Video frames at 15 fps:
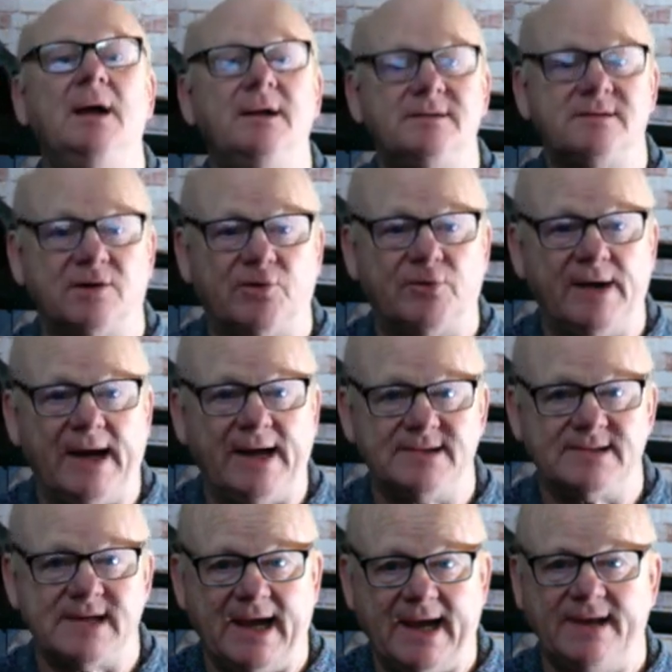to
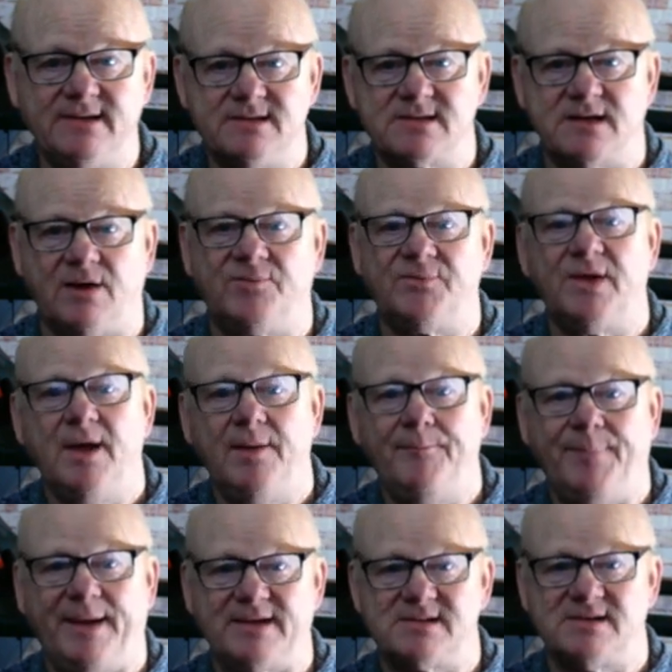create a hands-off
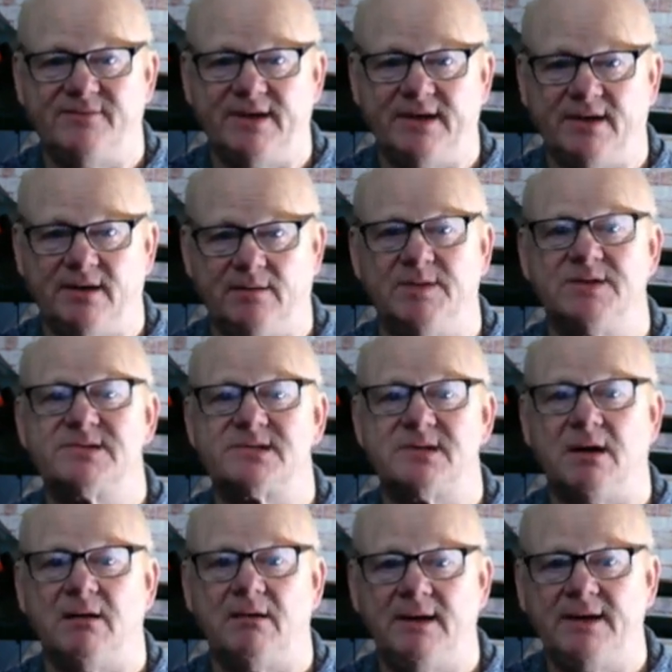passive income and
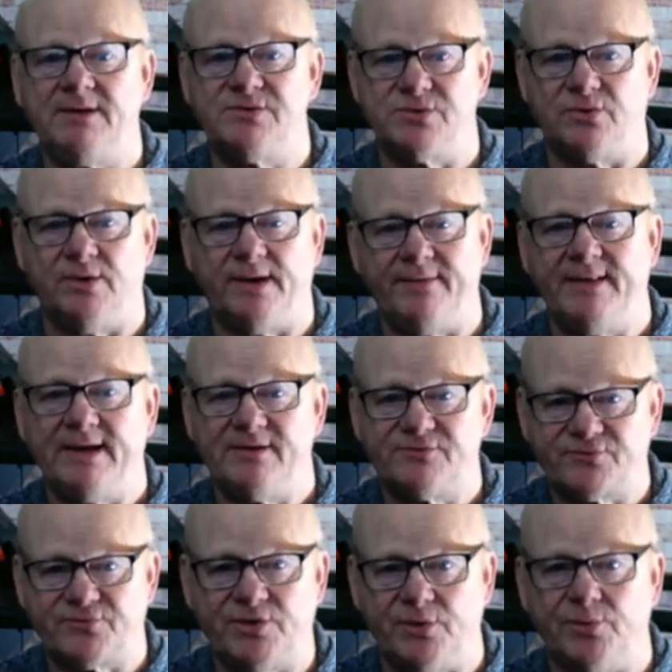start enjoying that
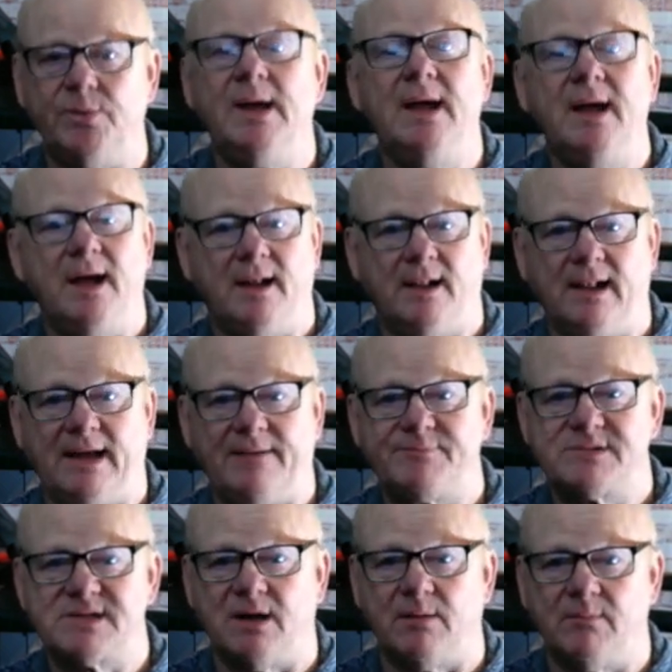true
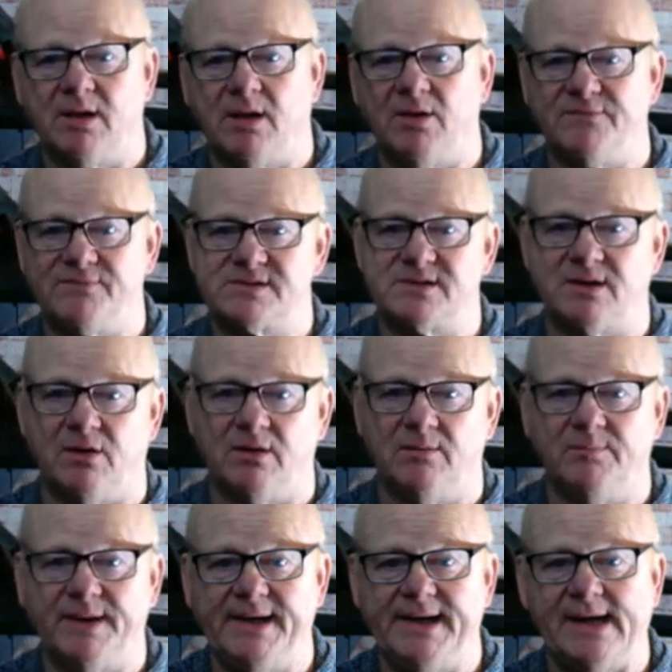laptop lifestyle
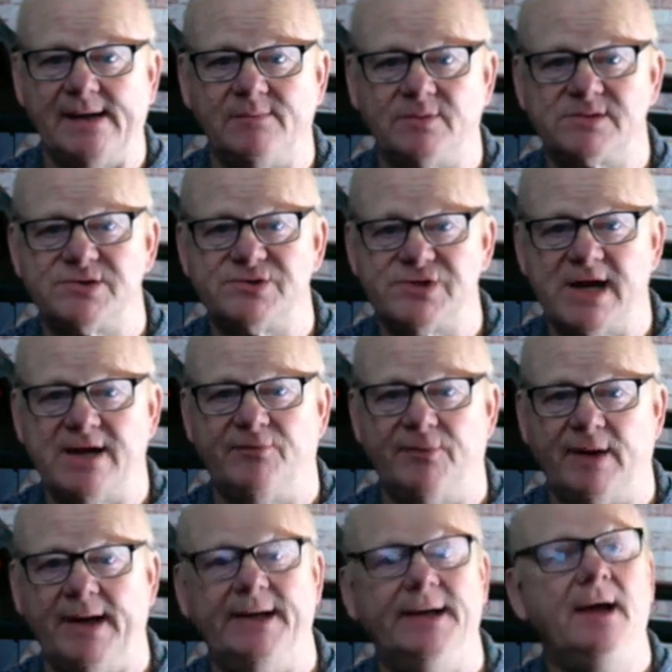and being able to
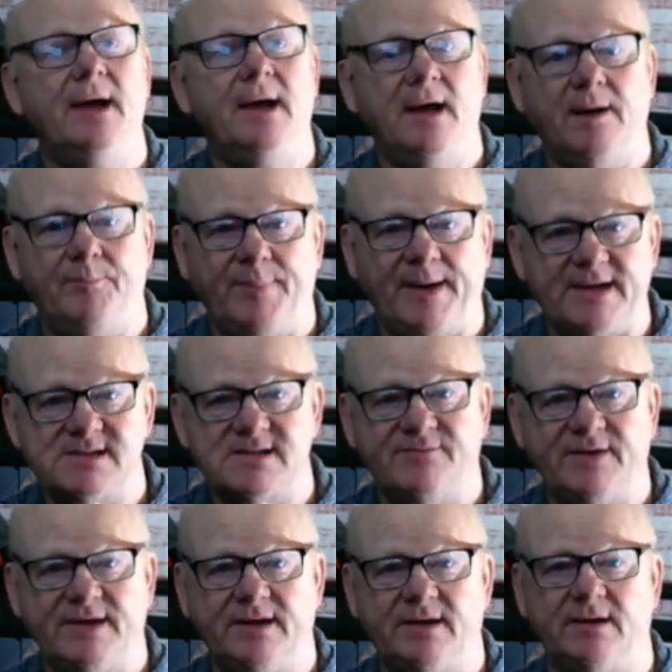generate a
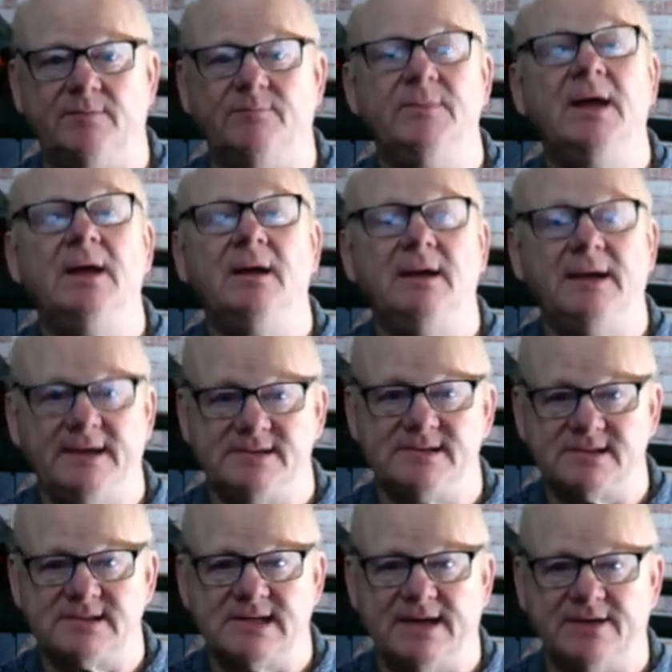passive income is
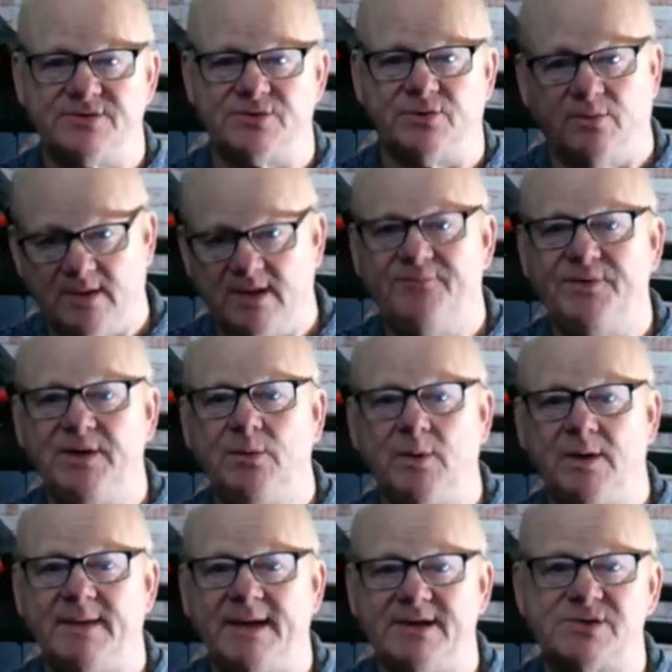essential if you
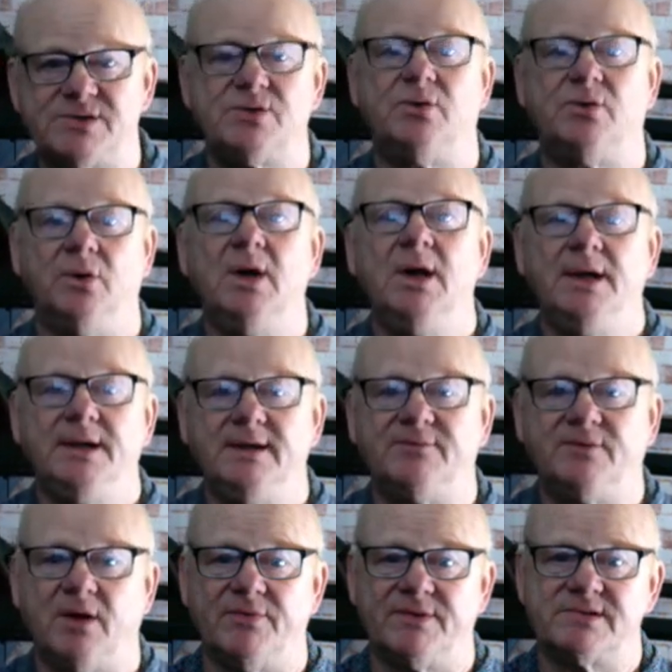want to make sure
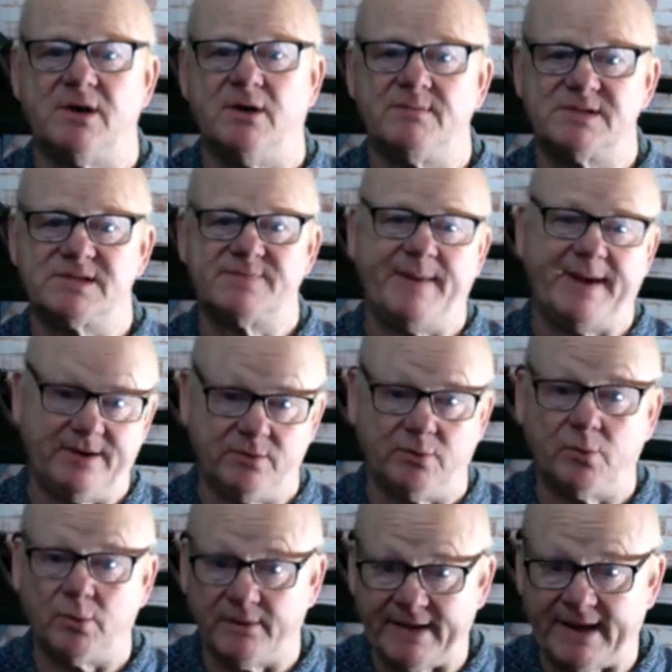you've got the time to spend
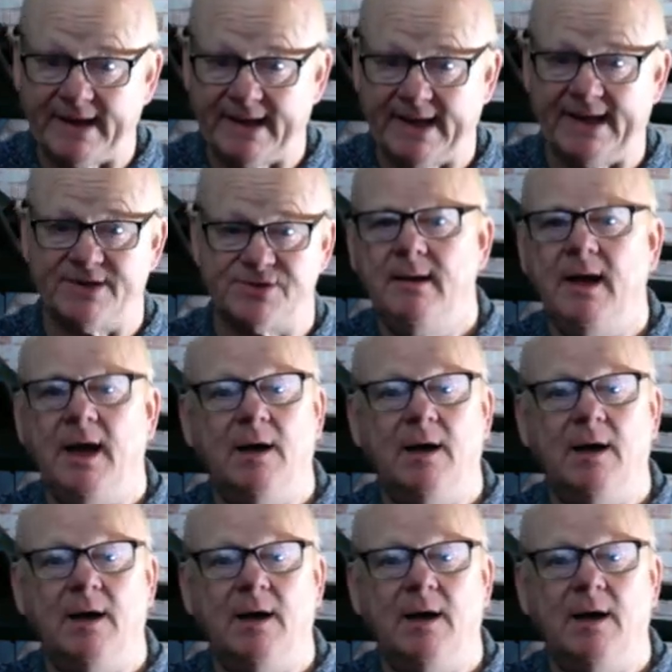all of that cash.